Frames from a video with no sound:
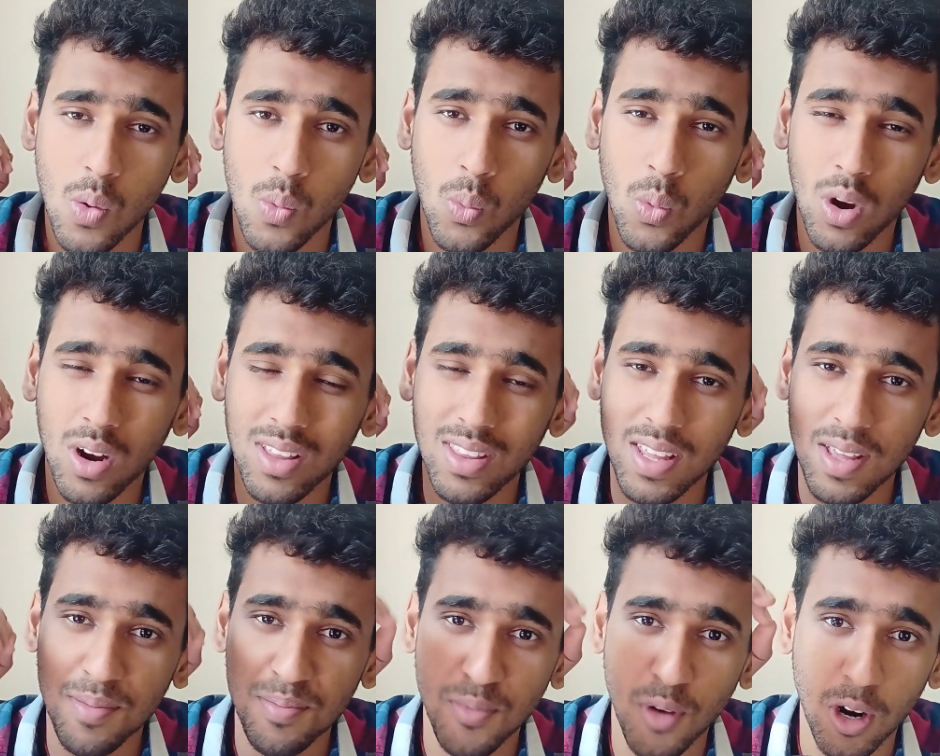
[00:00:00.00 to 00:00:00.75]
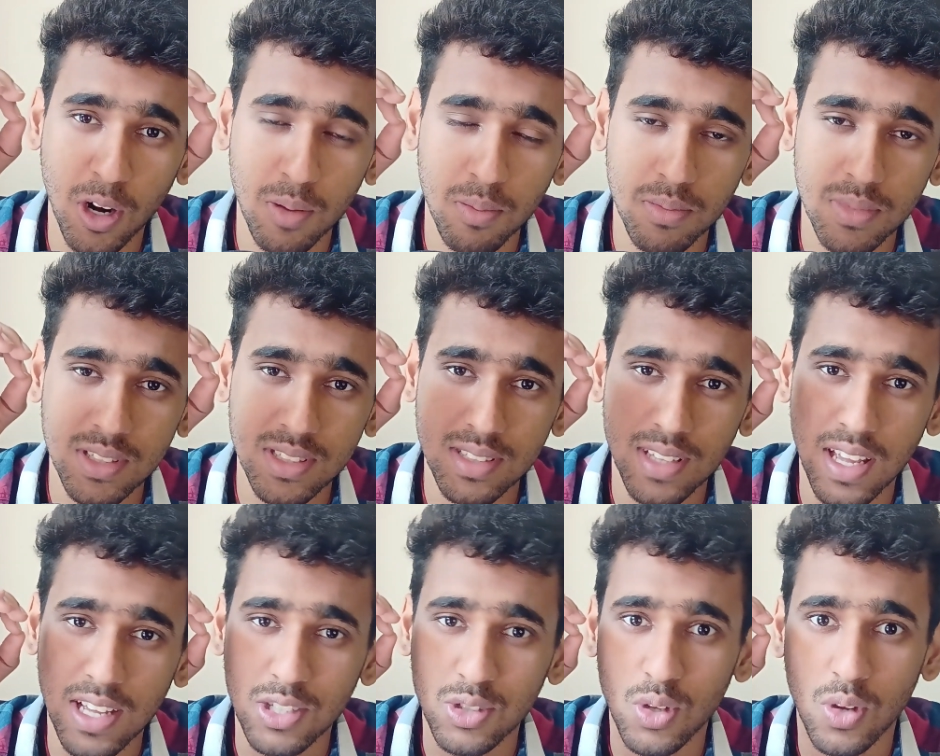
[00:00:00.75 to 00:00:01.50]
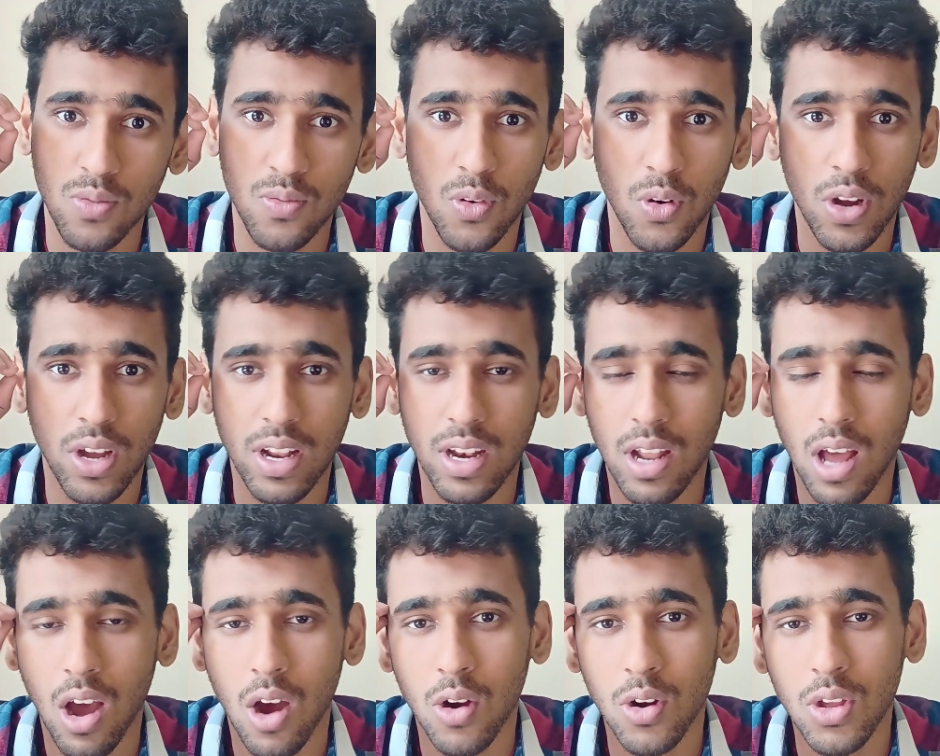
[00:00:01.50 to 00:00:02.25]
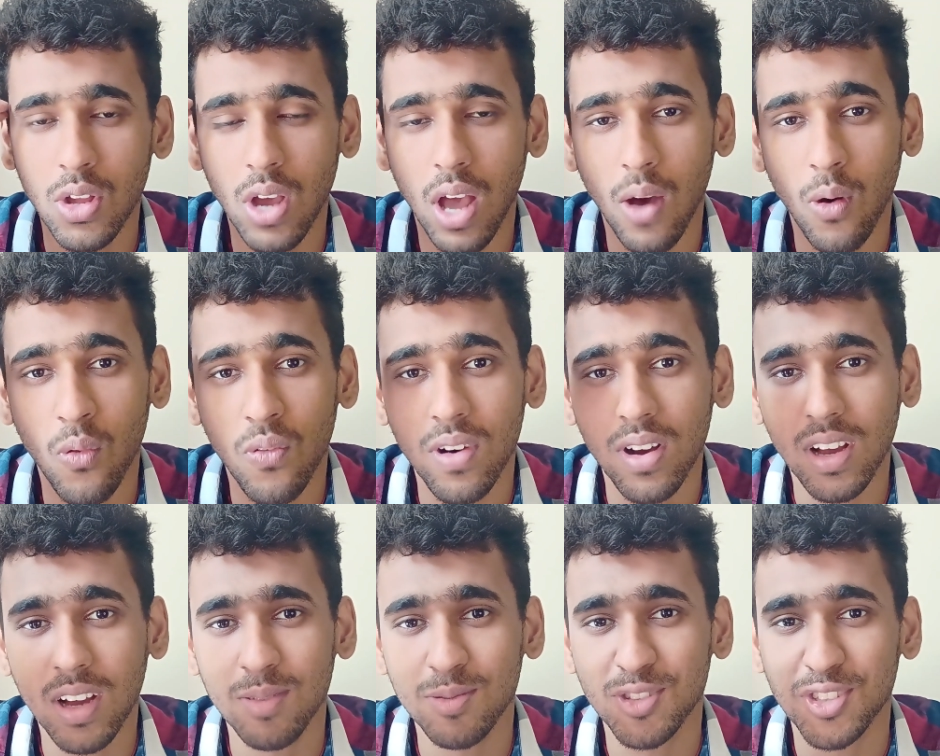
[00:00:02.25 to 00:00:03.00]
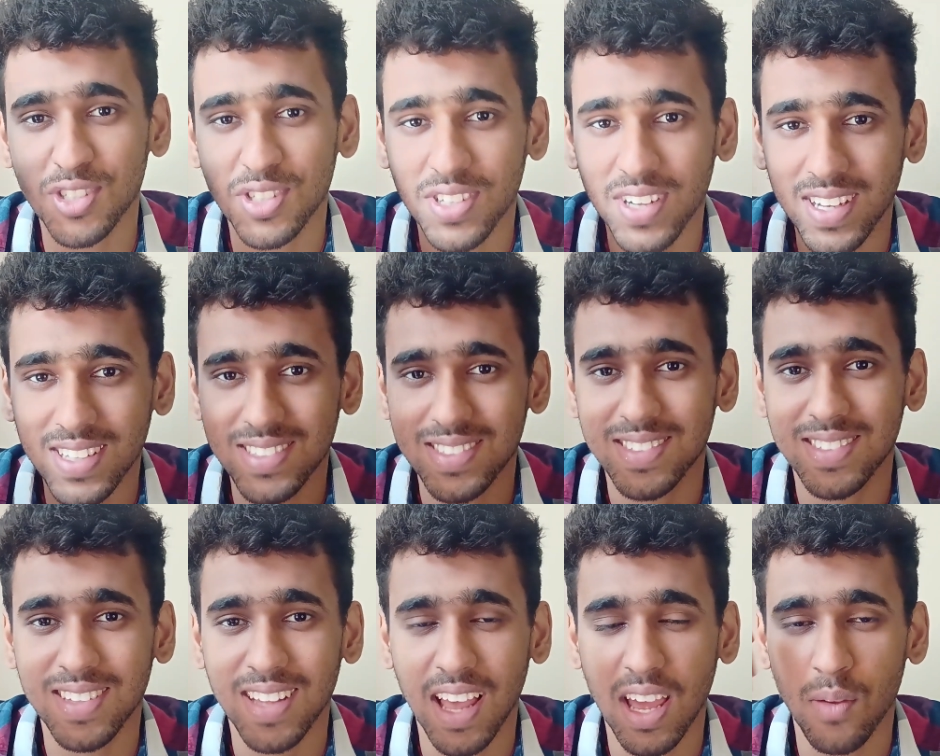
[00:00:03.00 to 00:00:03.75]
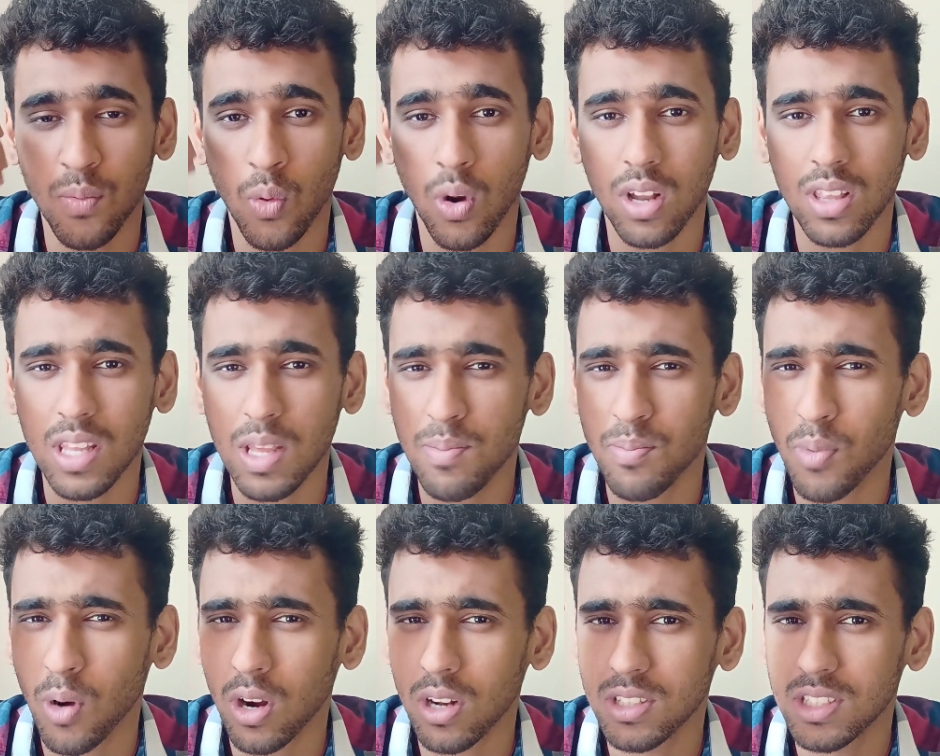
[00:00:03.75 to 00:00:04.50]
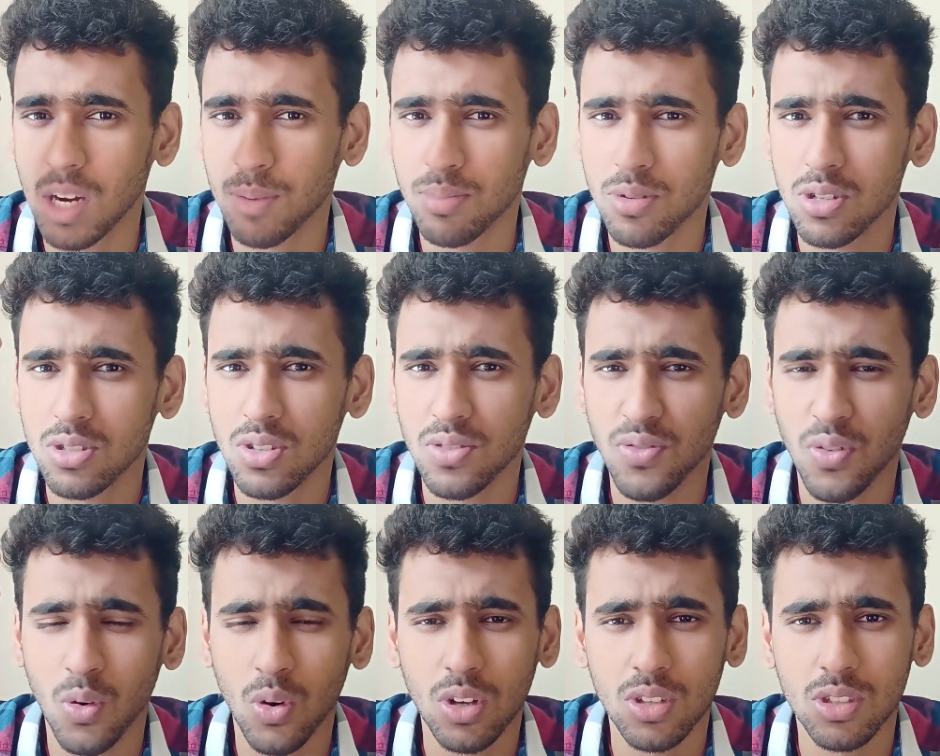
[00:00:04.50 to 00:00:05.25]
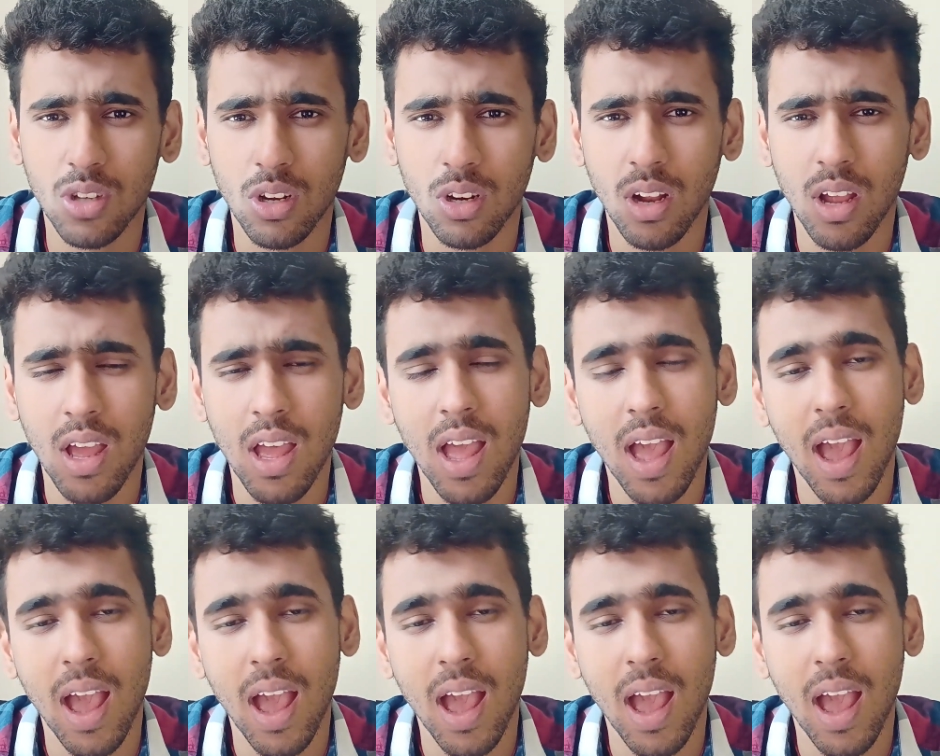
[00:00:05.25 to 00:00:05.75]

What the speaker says: What are the important mistakes to avoid? How do you overcome stress? And what are the important chapters to focus on?